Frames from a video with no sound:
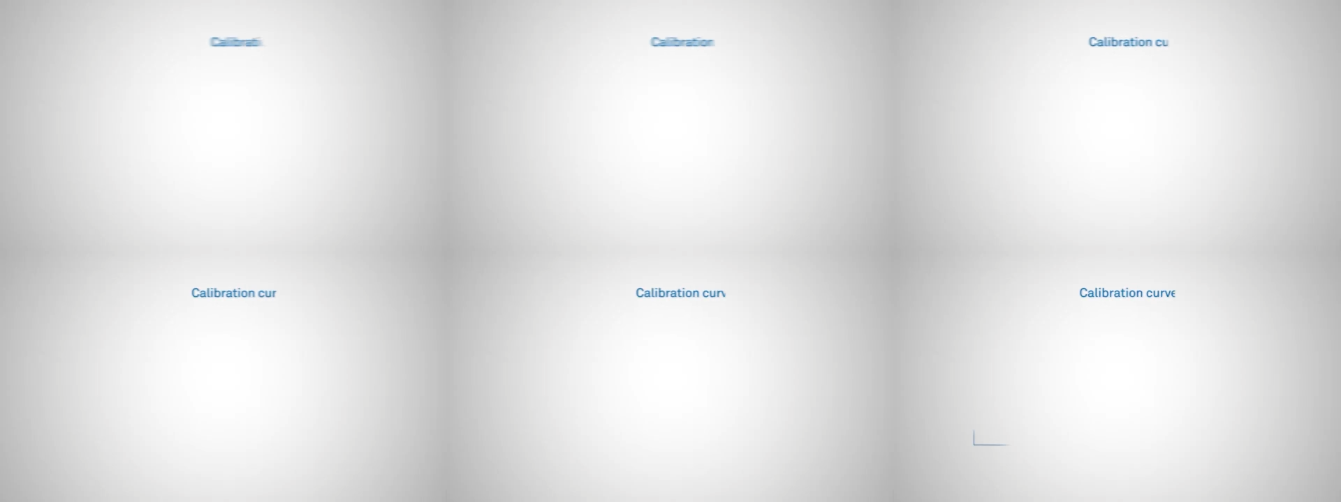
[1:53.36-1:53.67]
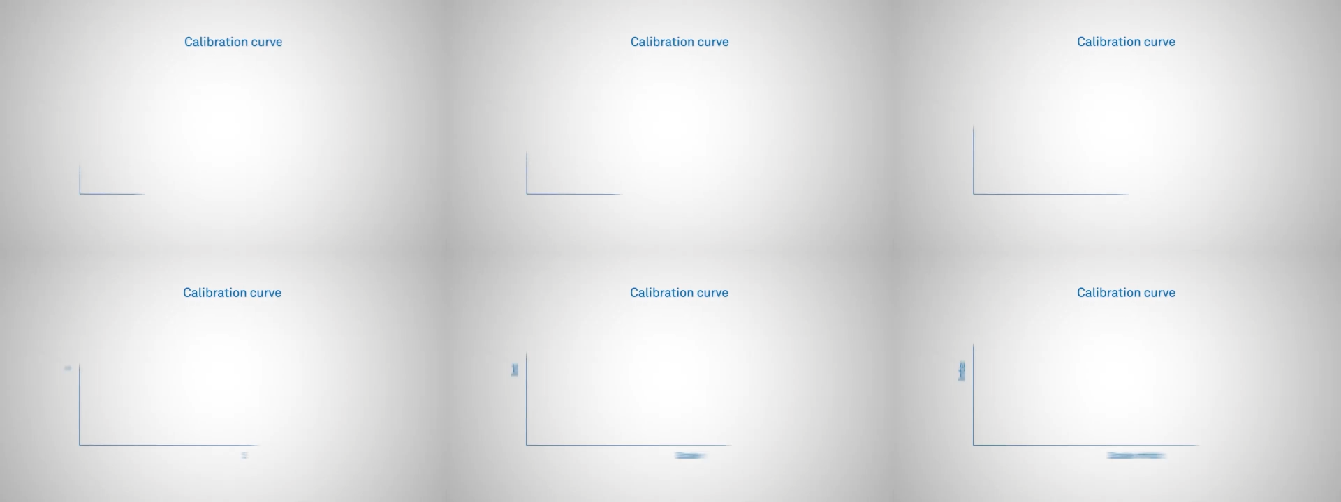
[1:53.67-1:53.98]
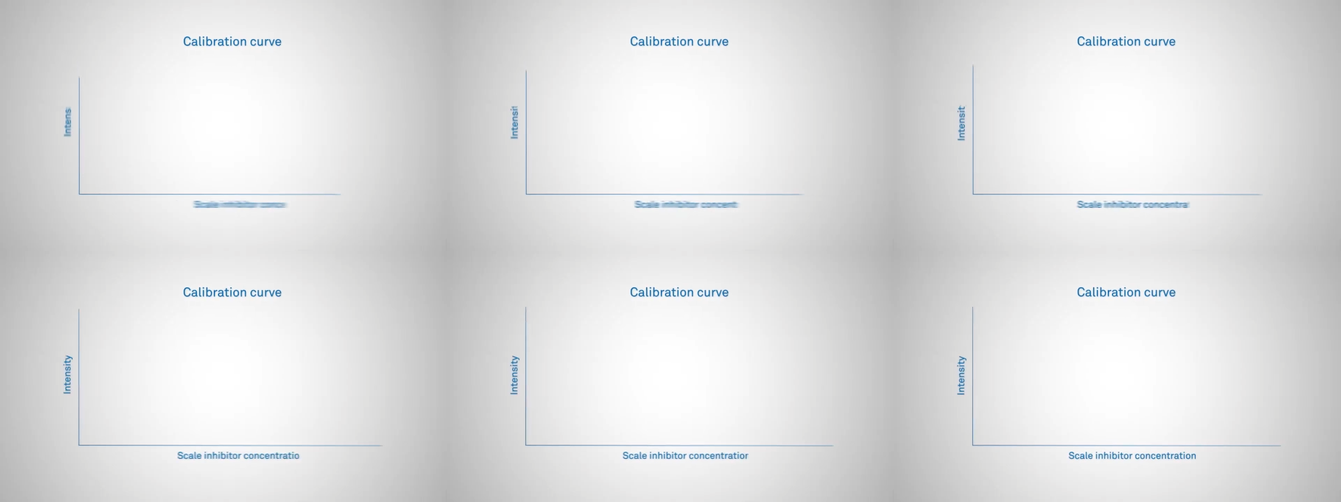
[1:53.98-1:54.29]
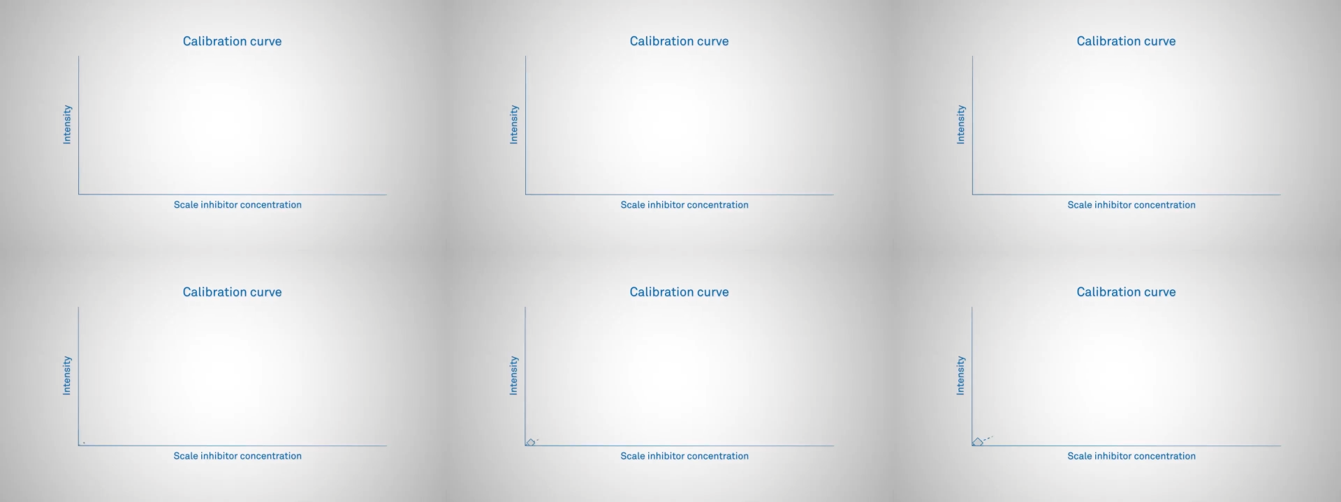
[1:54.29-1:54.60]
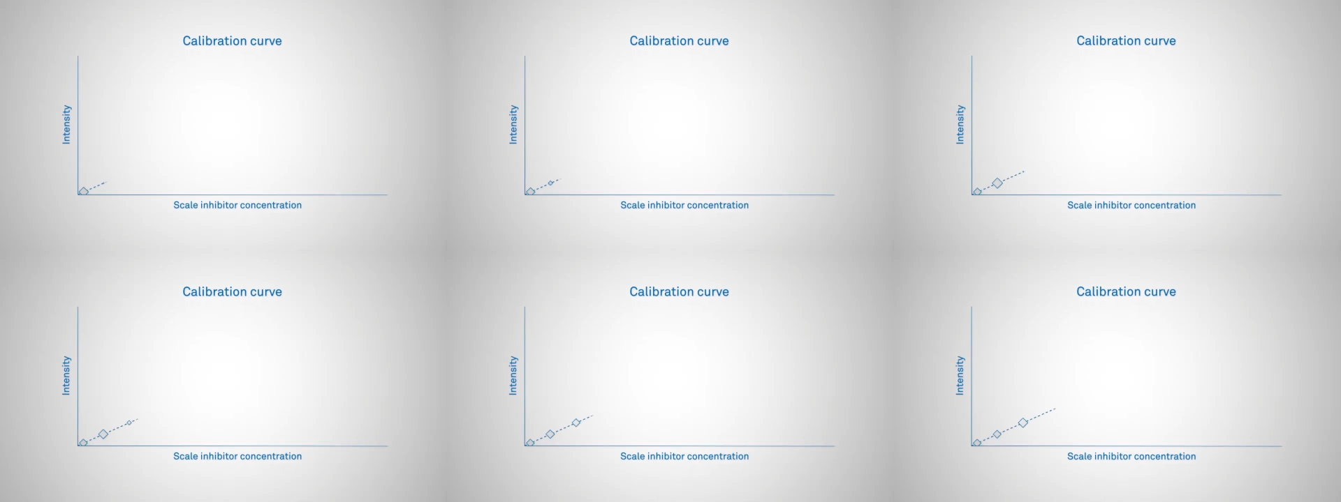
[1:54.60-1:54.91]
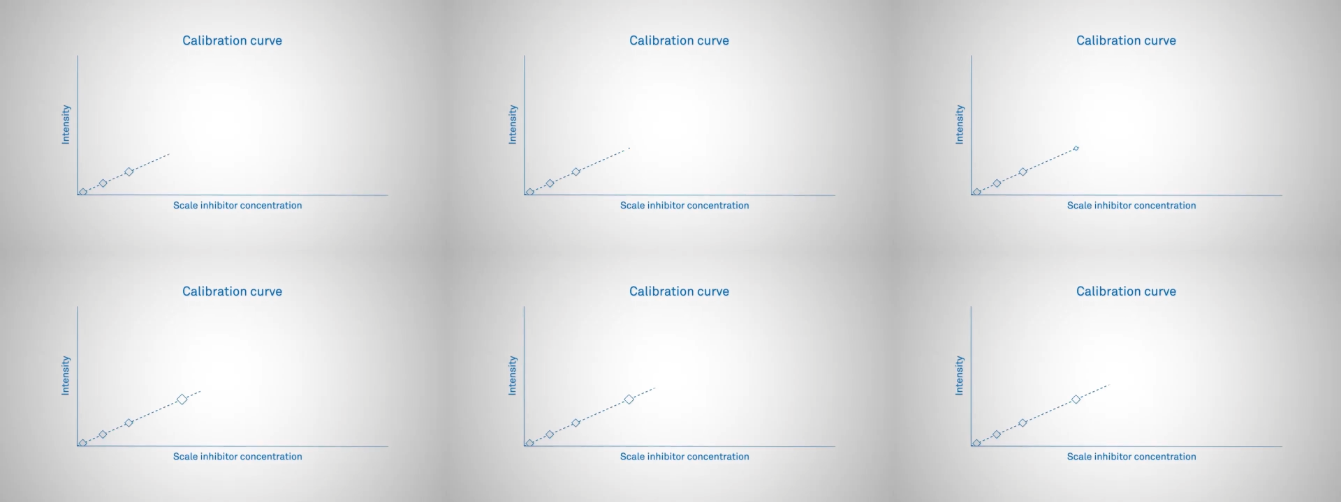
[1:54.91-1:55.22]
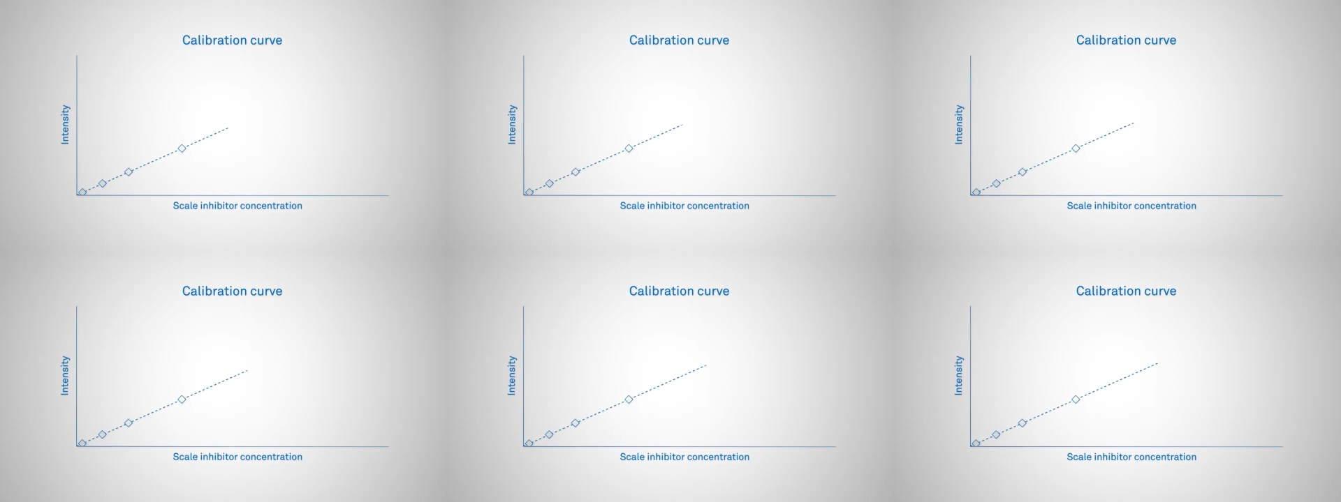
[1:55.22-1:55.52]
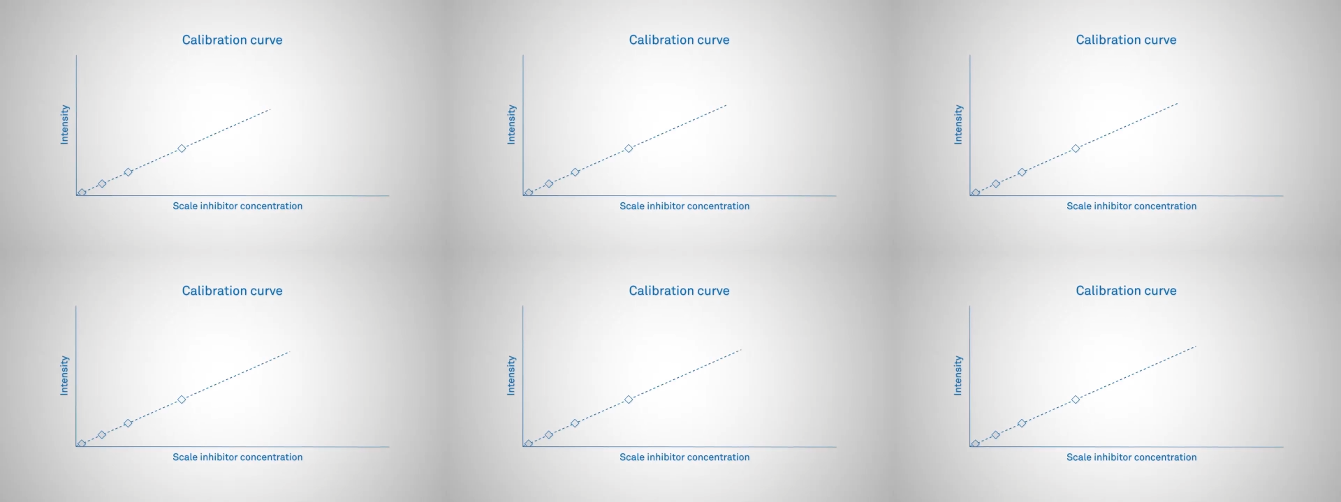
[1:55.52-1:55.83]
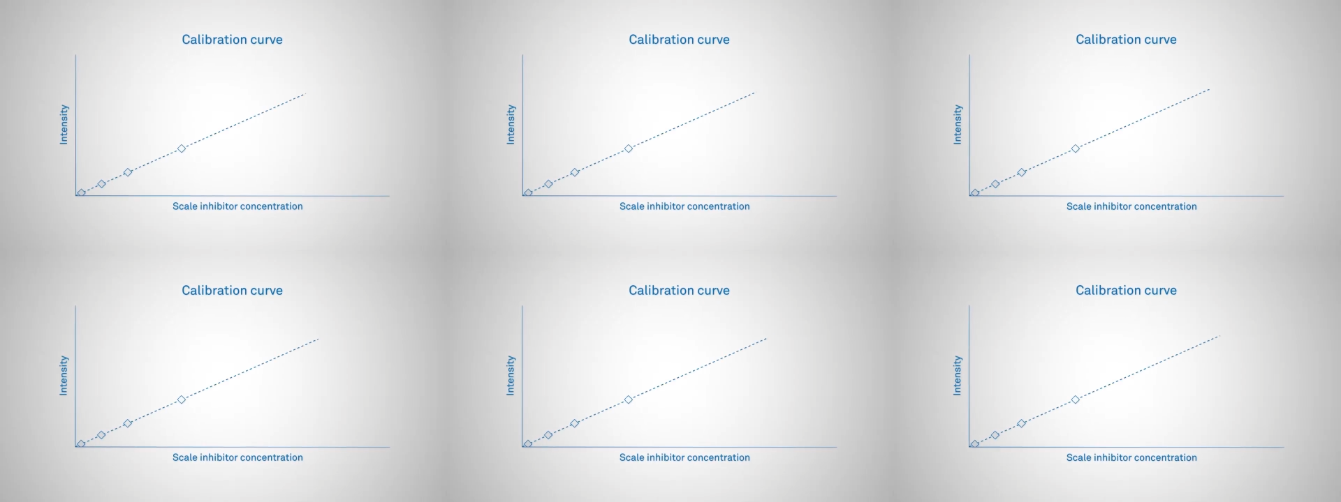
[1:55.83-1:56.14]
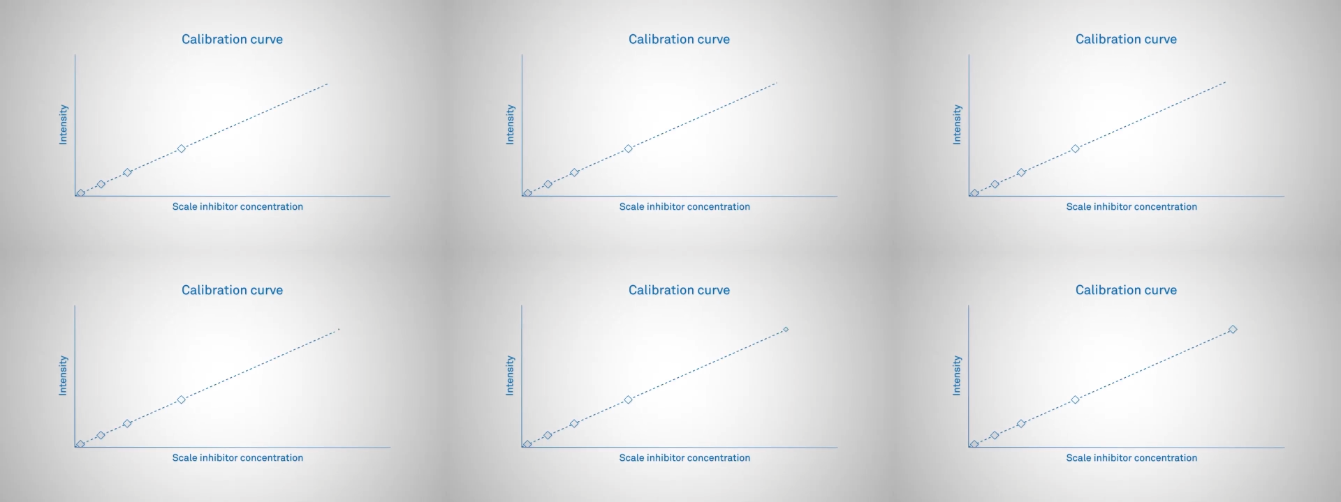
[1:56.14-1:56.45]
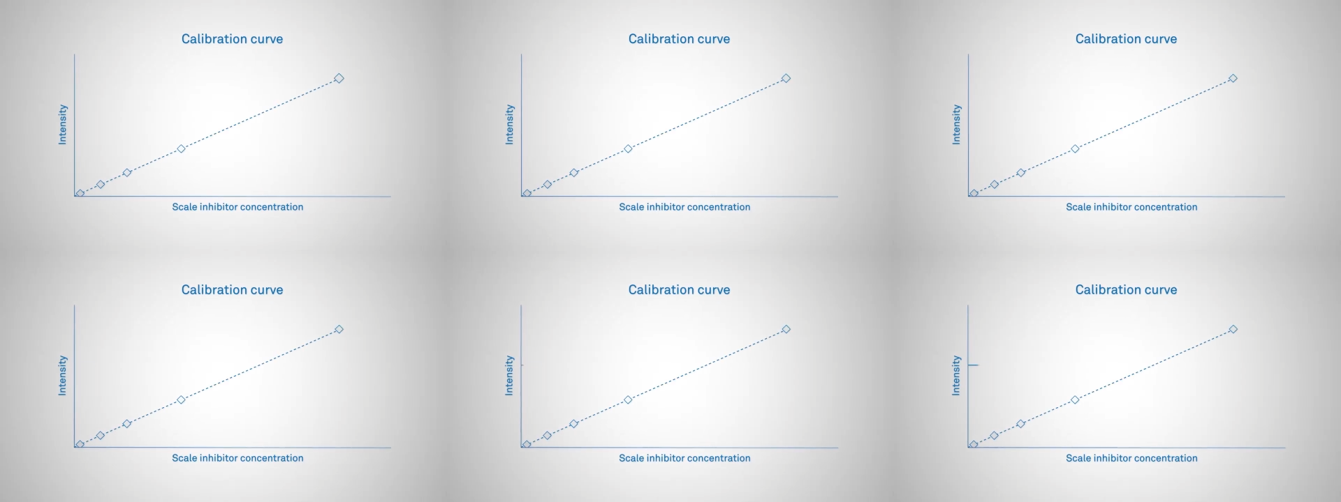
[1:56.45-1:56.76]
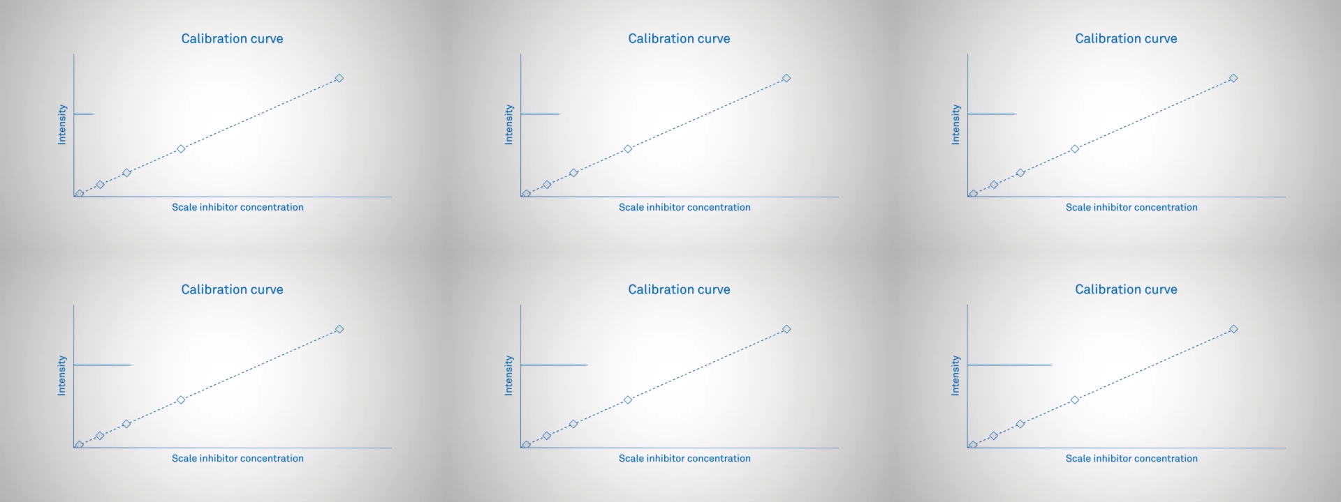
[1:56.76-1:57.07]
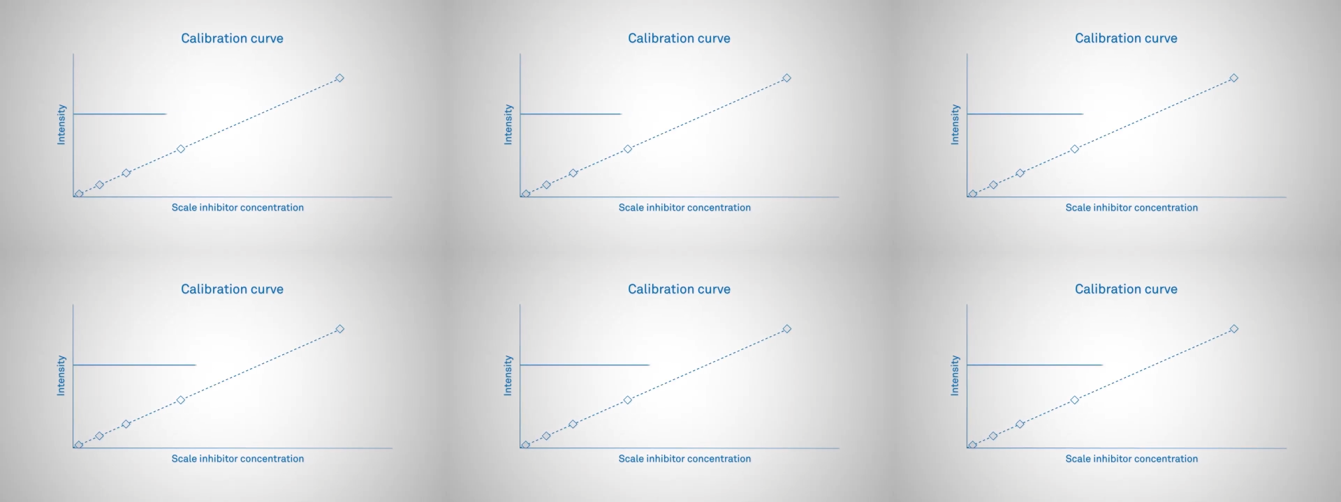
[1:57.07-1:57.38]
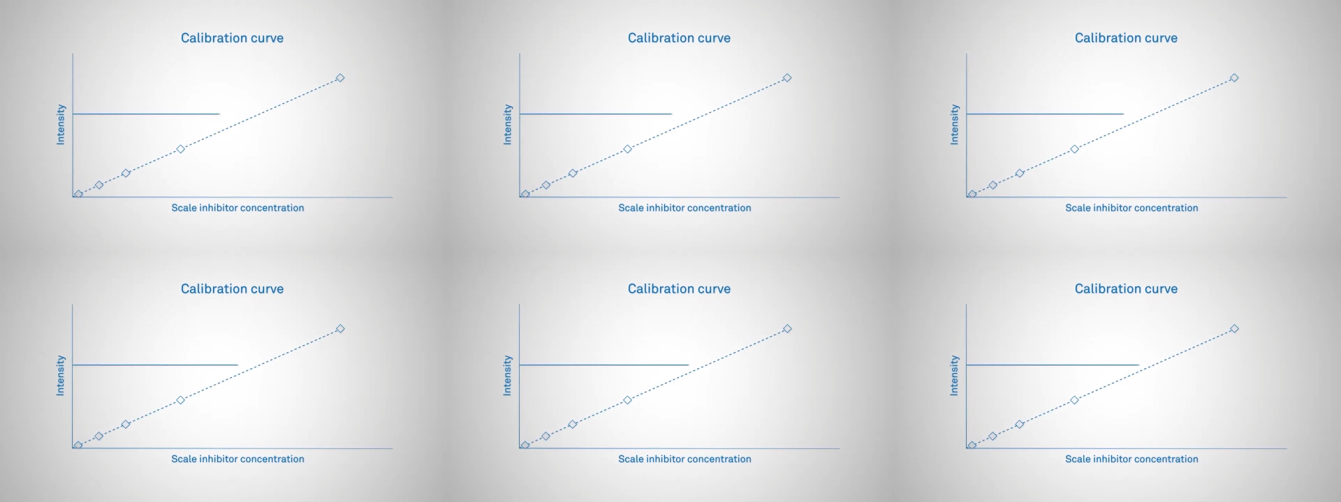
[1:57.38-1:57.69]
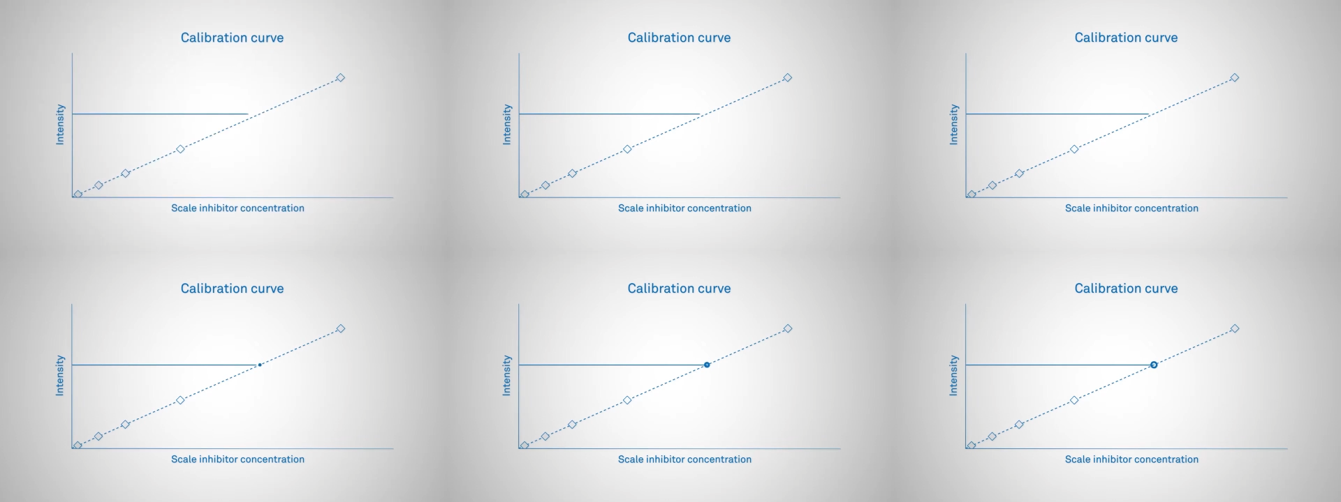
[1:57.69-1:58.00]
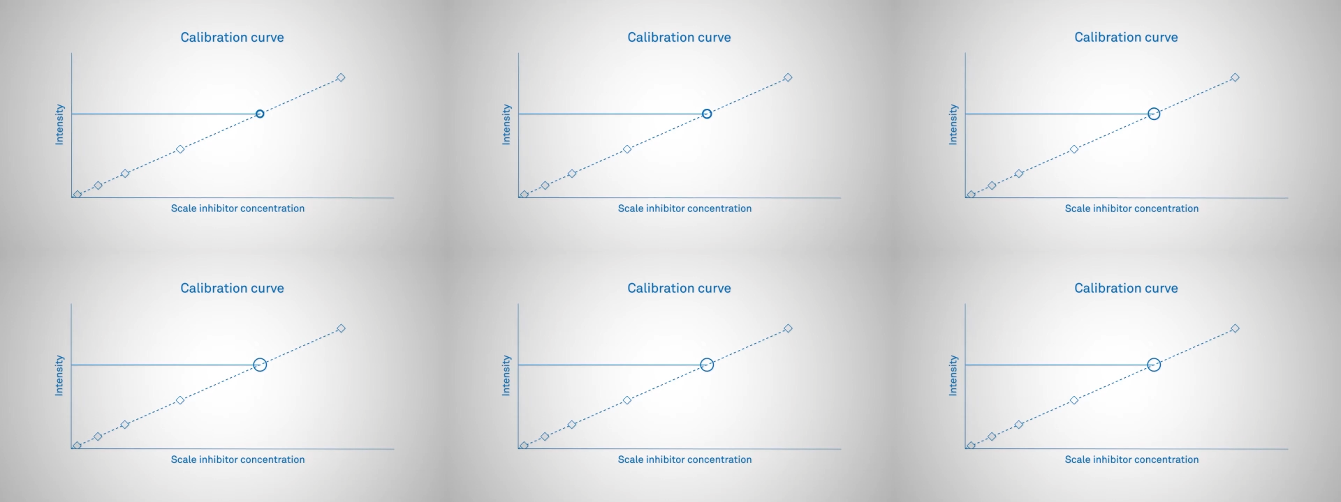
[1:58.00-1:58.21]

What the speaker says: No face is visible, so there are no lips to read.